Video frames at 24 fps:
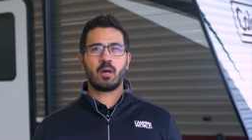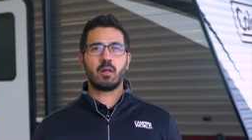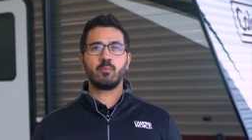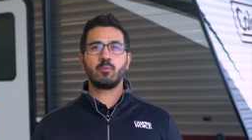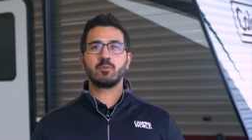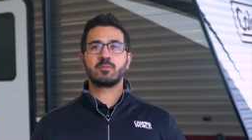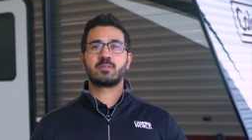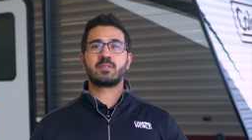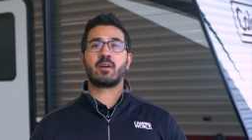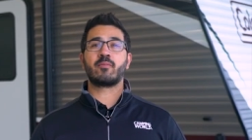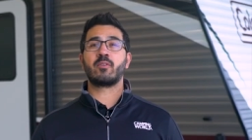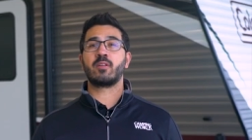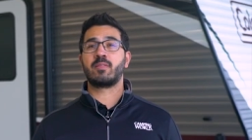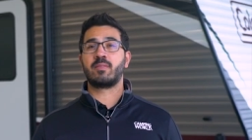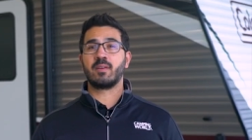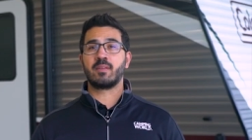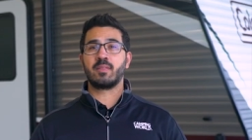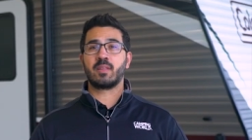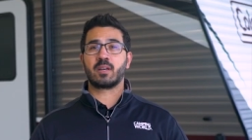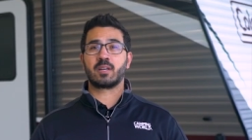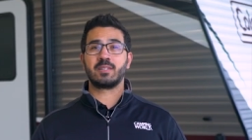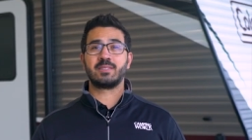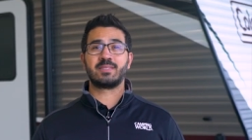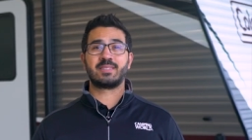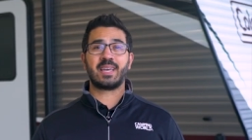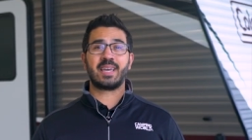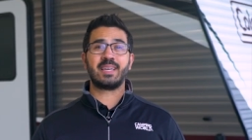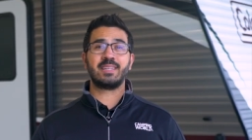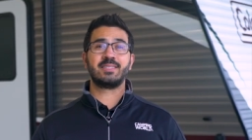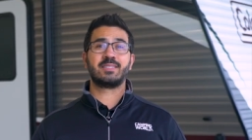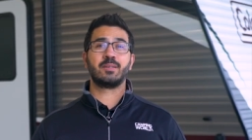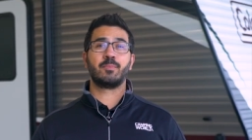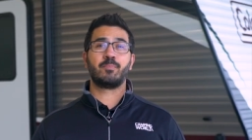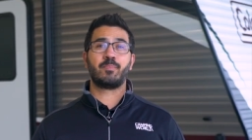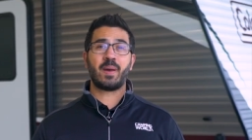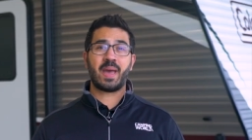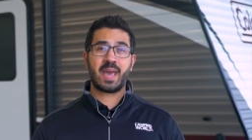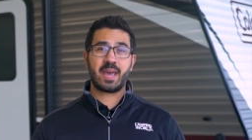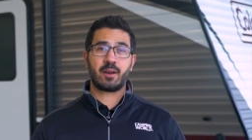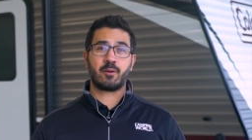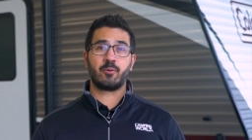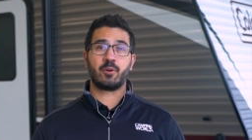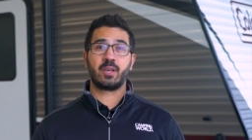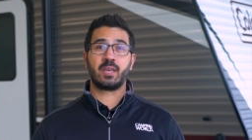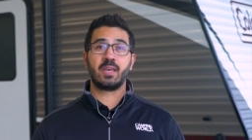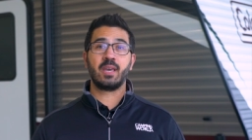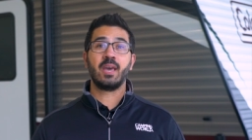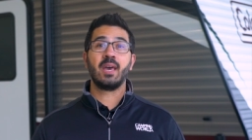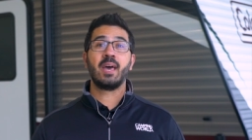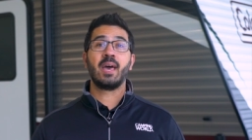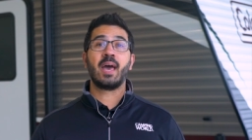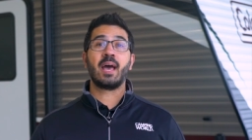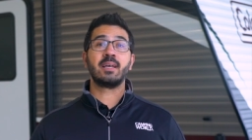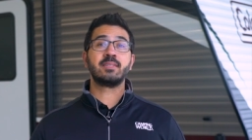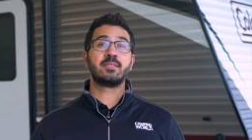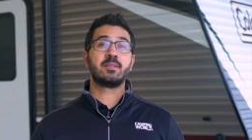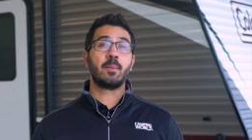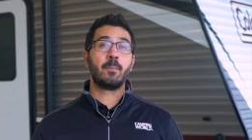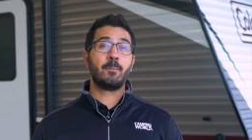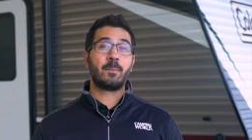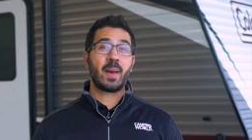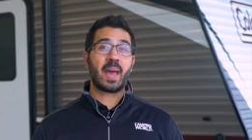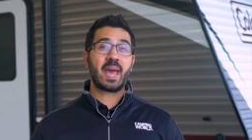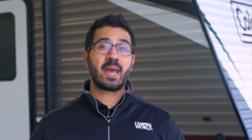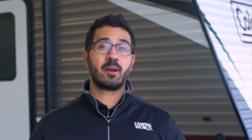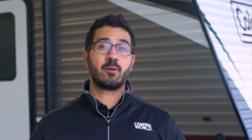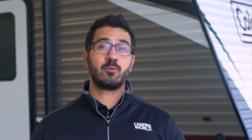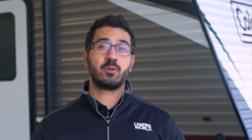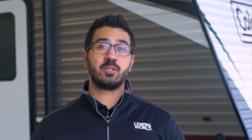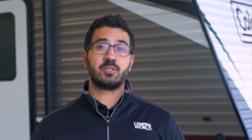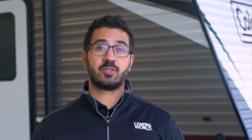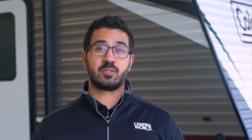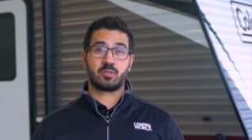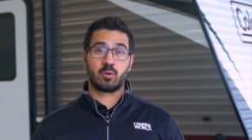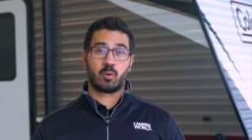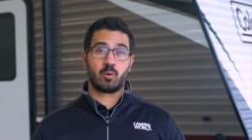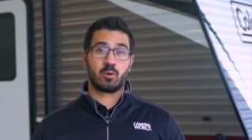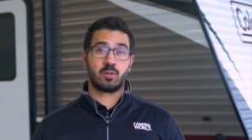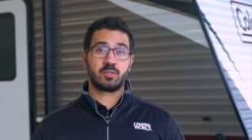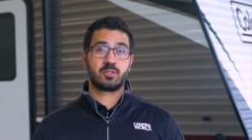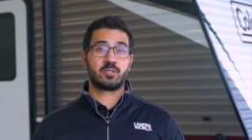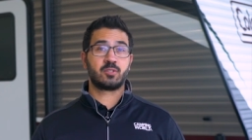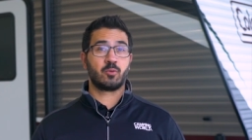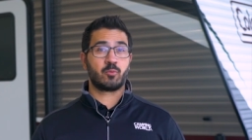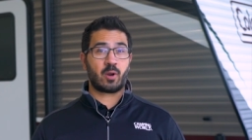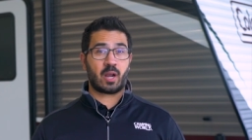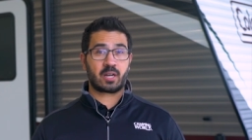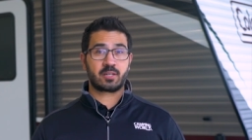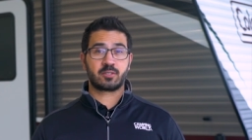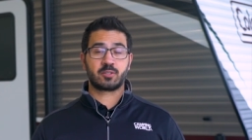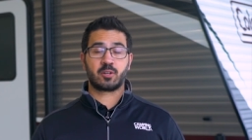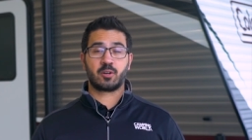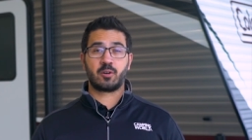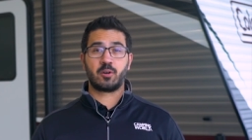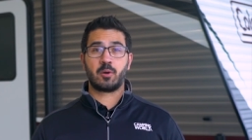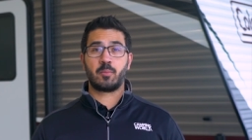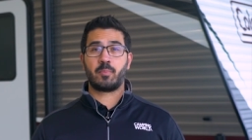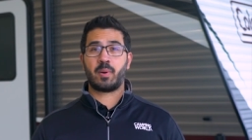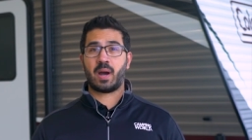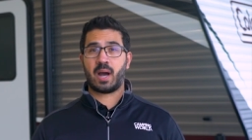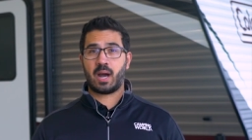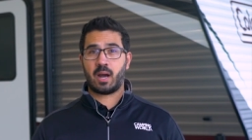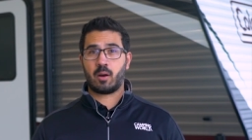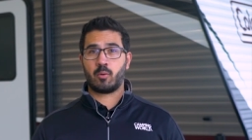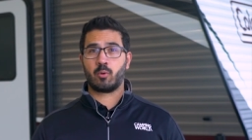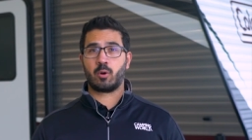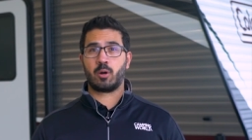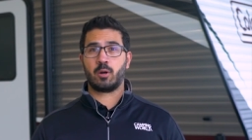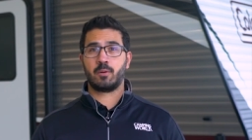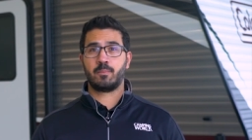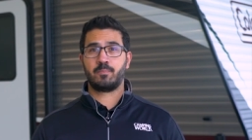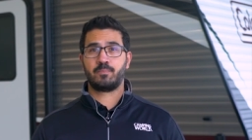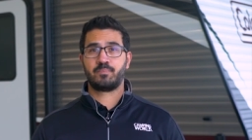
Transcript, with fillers: almost everything that contains a battery, as the battery stores direct current power.